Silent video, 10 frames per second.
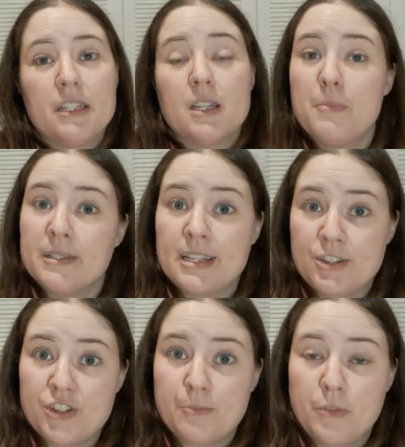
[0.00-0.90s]
It's a
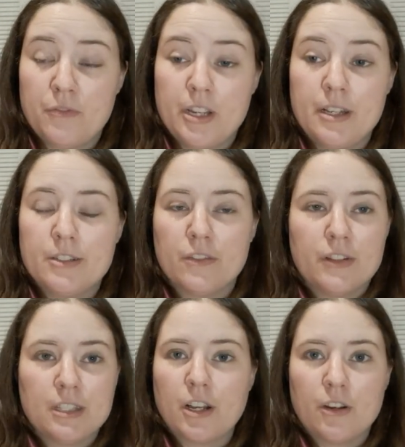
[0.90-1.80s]
possession movie, so if
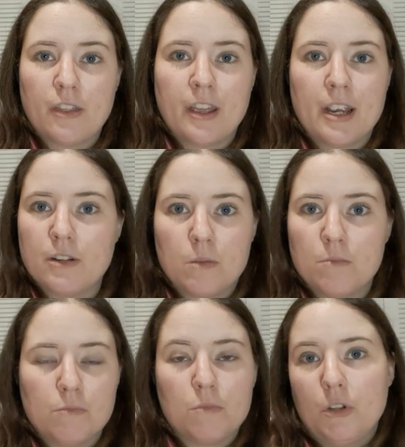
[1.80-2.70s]
that's not your thing, don't
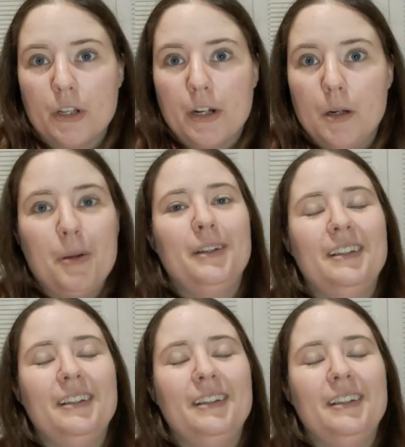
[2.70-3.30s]
look it up.